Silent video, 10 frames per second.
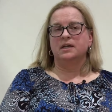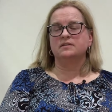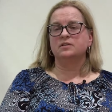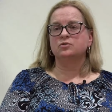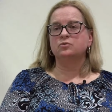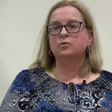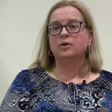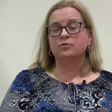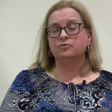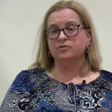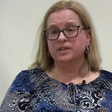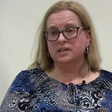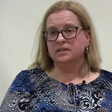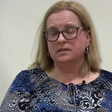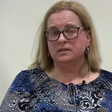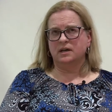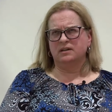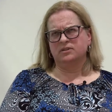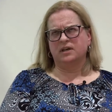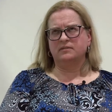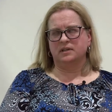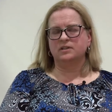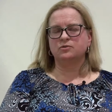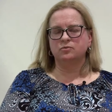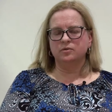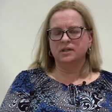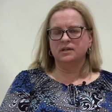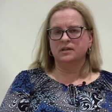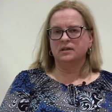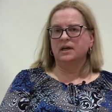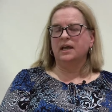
It's a two or three year, uh, I think a two year